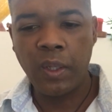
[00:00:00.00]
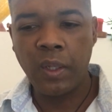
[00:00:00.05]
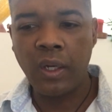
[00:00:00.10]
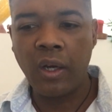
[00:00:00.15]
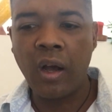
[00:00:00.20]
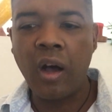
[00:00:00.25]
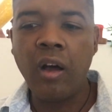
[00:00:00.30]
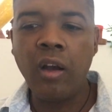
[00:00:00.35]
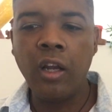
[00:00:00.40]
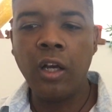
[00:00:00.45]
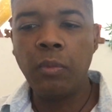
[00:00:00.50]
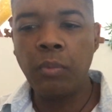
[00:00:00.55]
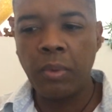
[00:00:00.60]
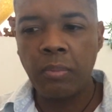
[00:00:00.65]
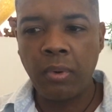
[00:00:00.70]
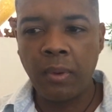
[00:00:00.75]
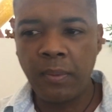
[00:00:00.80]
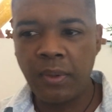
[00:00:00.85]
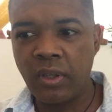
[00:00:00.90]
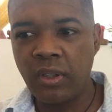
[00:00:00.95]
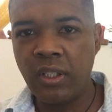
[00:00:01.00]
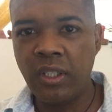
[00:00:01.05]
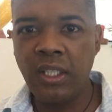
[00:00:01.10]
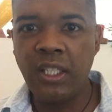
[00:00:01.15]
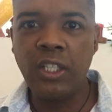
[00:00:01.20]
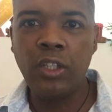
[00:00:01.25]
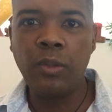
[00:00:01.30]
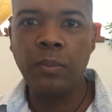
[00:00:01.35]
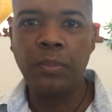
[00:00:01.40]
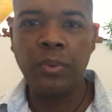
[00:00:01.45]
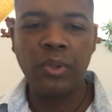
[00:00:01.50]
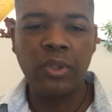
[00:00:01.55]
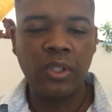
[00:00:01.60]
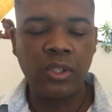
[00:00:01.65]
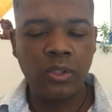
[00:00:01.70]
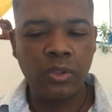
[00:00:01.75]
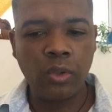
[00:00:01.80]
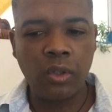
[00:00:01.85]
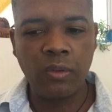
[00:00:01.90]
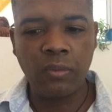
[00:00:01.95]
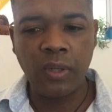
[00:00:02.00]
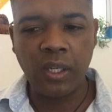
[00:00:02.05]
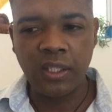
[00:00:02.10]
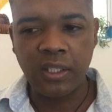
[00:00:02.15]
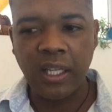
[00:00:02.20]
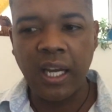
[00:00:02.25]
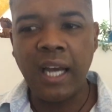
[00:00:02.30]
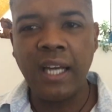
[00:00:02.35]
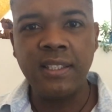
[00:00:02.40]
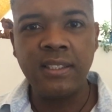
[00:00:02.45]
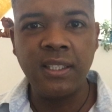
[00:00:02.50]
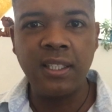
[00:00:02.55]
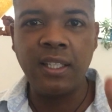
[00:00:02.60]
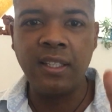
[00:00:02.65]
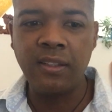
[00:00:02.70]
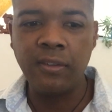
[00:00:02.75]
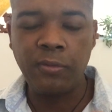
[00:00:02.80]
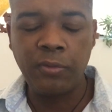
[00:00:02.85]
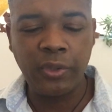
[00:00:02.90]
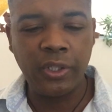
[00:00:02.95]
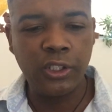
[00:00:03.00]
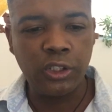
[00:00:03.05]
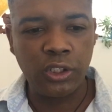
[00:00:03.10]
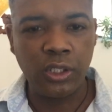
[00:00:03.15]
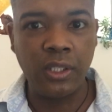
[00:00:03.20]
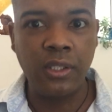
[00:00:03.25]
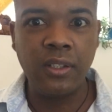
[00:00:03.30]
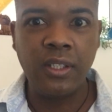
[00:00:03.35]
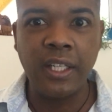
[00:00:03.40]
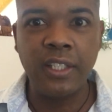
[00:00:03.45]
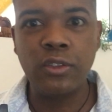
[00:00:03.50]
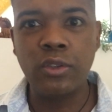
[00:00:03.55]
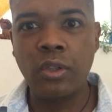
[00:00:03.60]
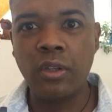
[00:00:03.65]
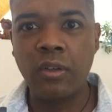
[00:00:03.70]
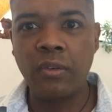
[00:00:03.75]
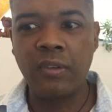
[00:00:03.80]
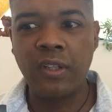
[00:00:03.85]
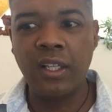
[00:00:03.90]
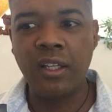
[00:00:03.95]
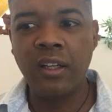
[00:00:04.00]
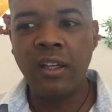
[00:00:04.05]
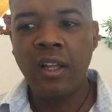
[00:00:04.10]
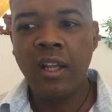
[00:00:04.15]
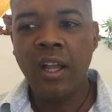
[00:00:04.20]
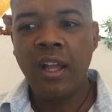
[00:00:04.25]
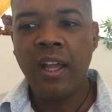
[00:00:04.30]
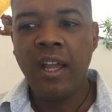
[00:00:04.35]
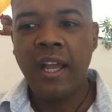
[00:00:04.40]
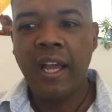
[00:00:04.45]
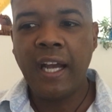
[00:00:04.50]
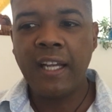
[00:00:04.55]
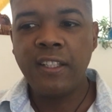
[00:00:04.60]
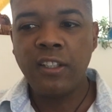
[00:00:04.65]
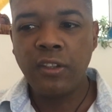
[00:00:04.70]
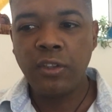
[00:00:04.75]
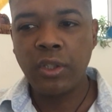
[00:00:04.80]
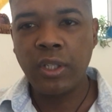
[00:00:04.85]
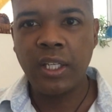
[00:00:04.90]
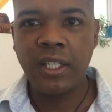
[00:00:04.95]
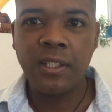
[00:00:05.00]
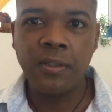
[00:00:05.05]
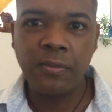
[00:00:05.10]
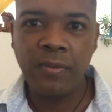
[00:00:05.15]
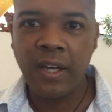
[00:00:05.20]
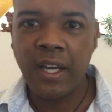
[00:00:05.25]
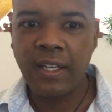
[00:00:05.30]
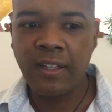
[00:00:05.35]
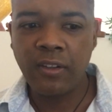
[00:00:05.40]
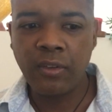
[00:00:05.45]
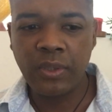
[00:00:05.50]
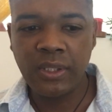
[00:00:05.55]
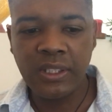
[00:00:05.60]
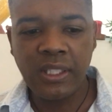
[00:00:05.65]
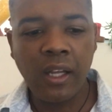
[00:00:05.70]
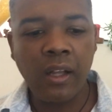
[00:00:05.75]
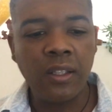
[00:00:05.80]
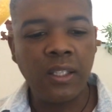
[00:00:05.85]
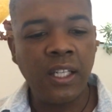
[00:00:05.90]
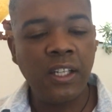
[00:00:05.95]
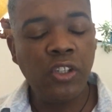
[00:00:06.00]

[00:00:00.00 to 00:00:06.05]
you know, how long we're probably going to need to put sort of like the icing in the fridge and that sort of thing until you get the final result.